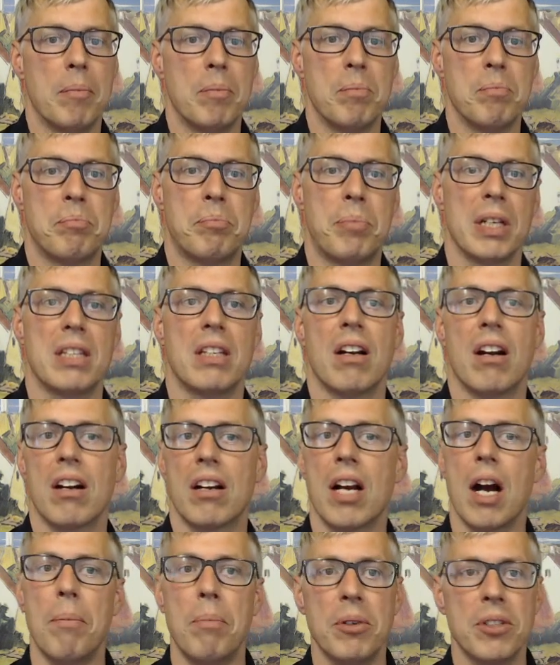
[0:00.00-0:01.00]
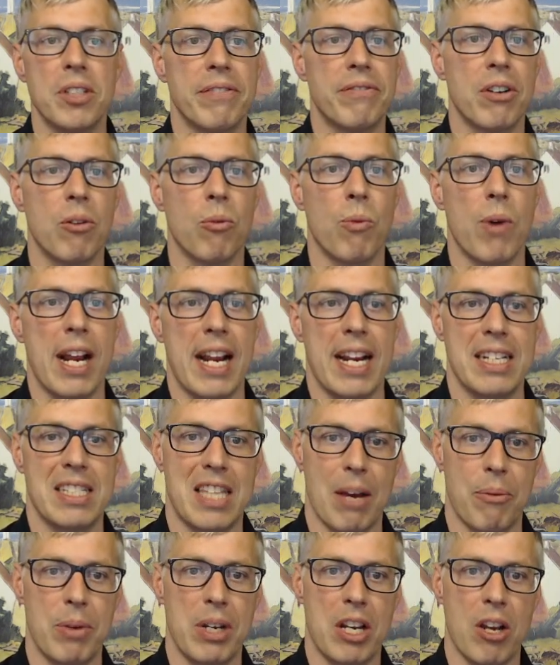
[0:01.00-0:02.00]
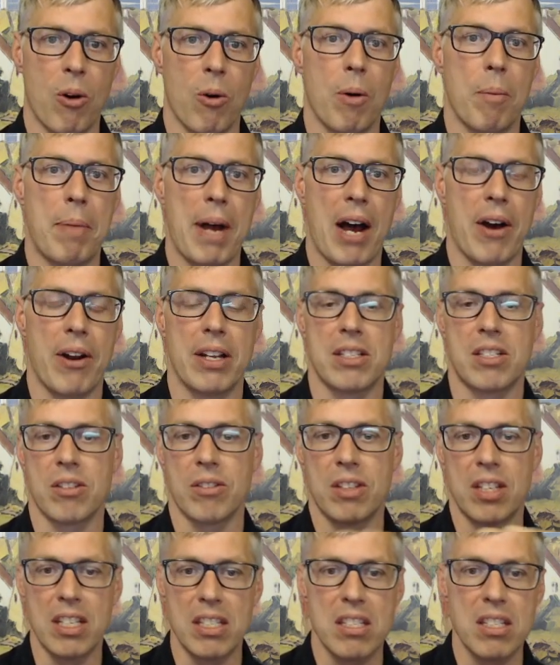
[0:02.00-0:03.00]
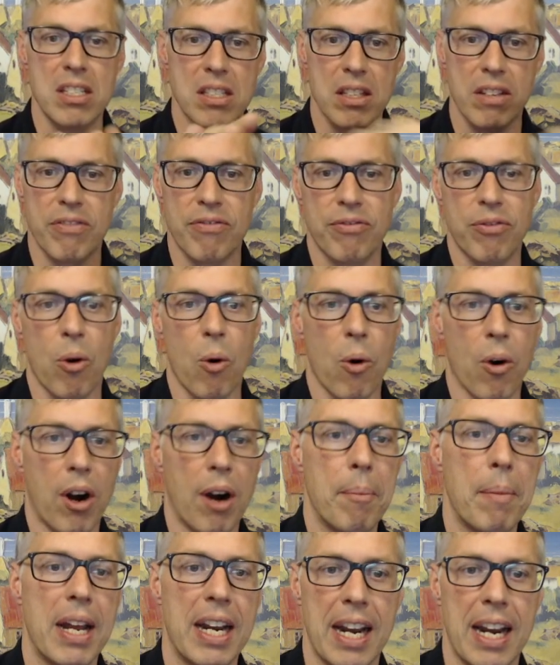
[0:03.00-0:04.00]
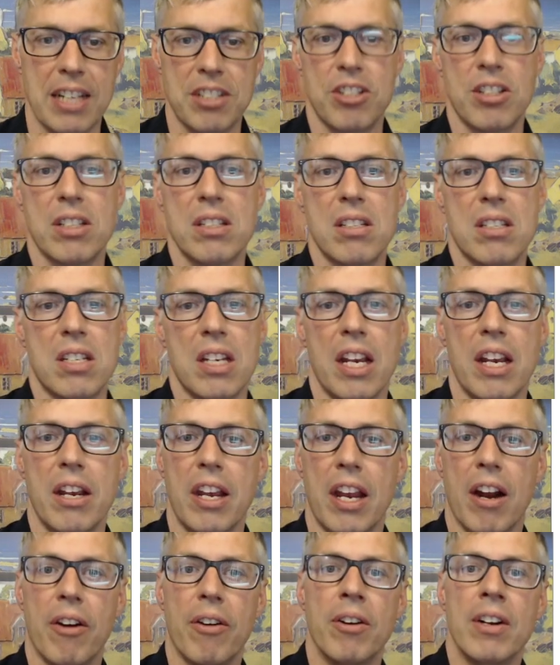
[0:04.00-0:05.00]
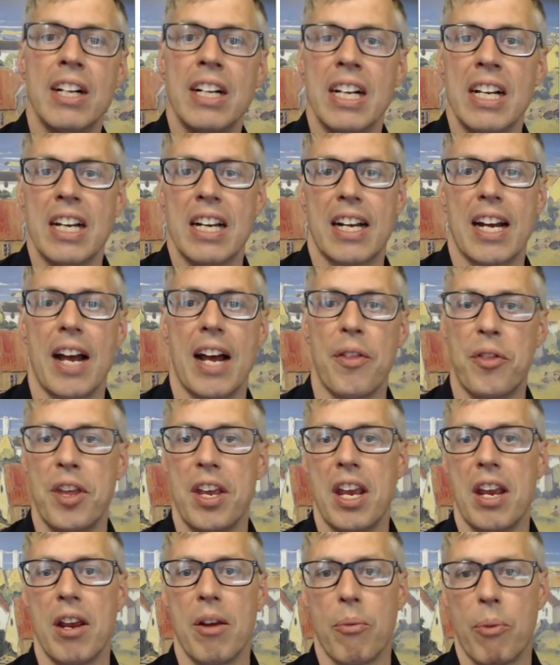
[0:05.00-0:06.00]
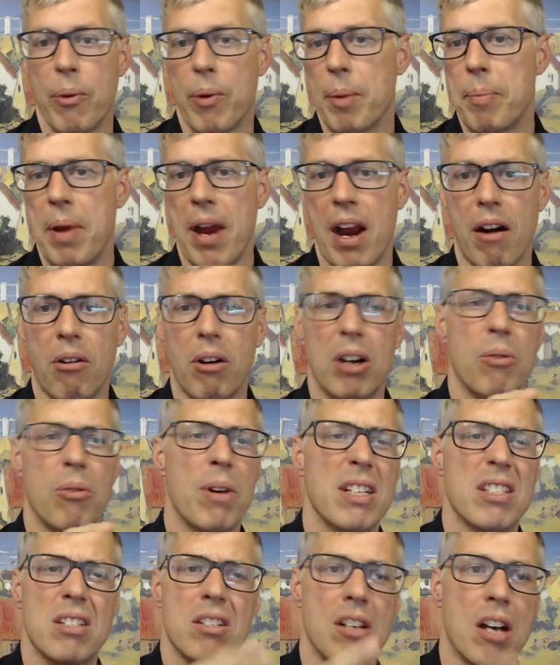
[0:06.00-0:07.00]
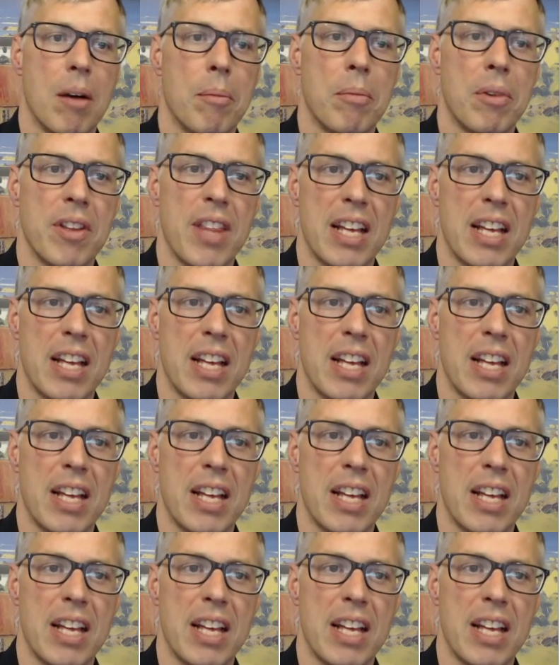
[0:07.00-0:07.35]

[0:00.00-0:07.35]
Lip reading: But there are a couple different ways that we go about it. So this is the form, and as you can see, got the repair request number.